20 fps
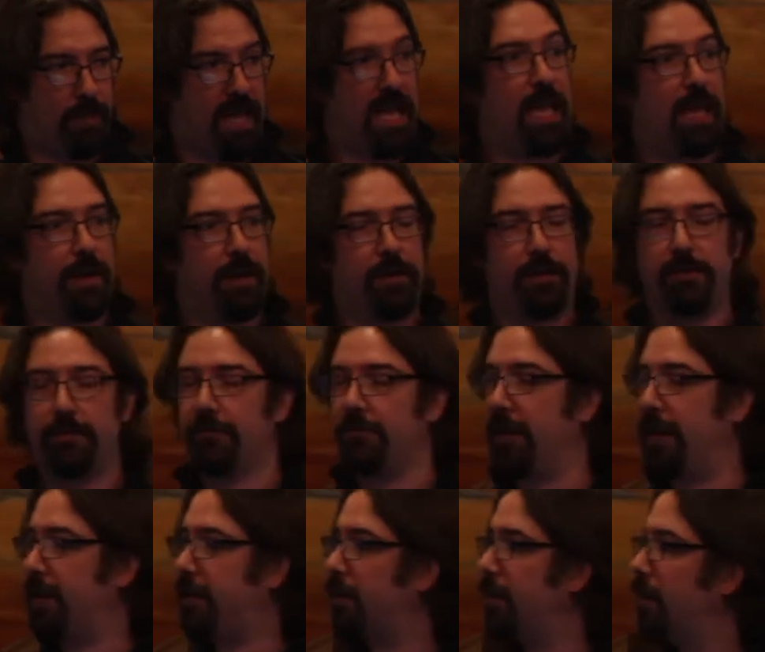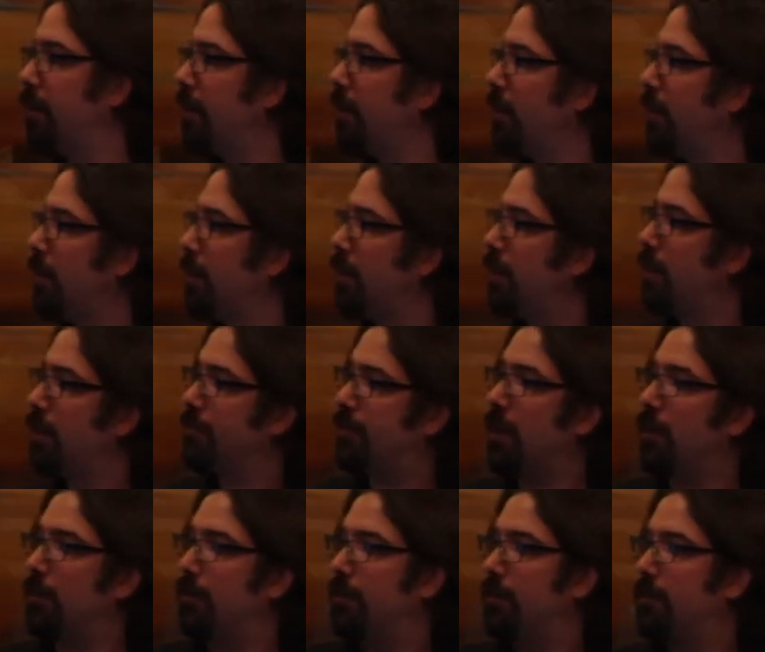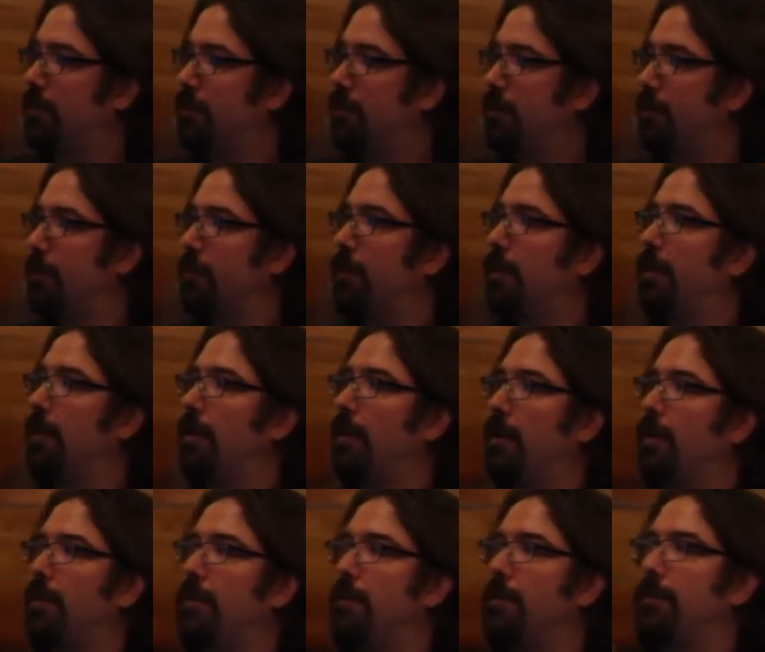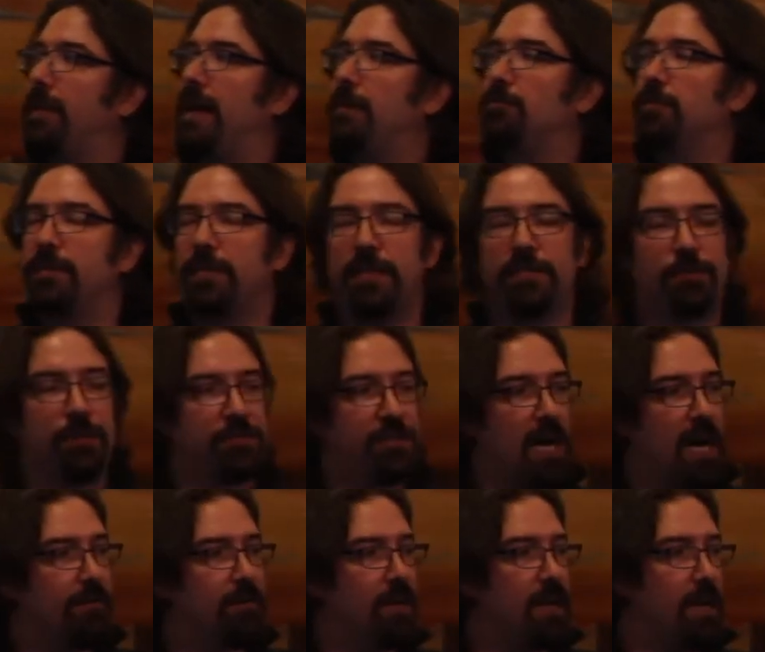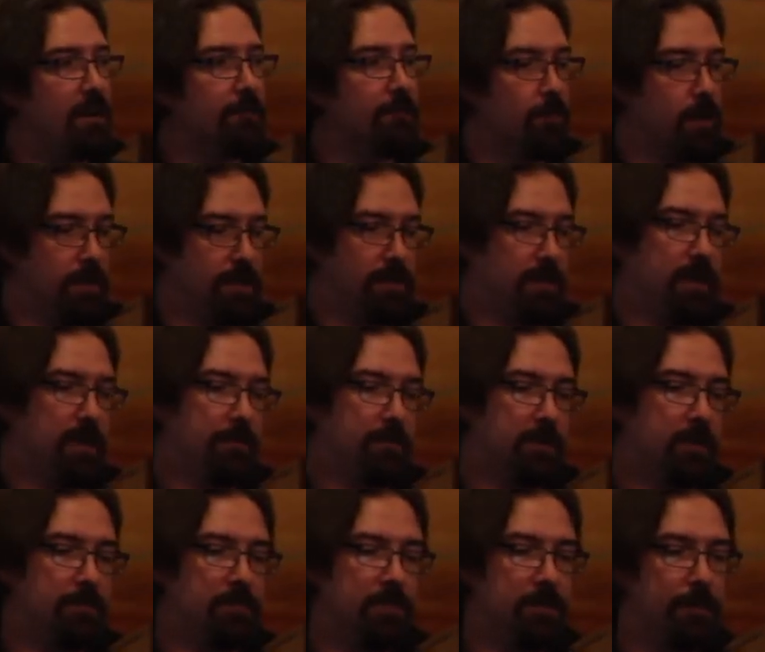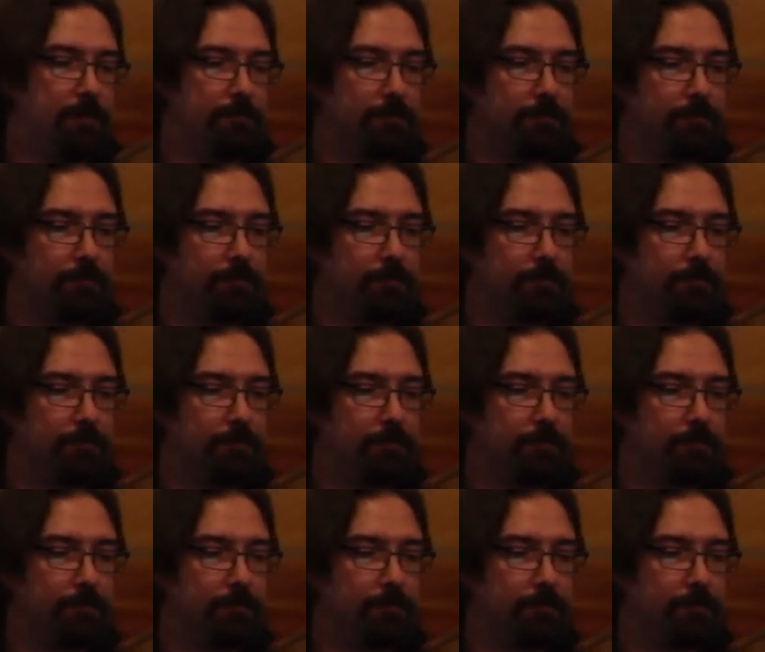PID, right? So that that's where Java native runtime comes in.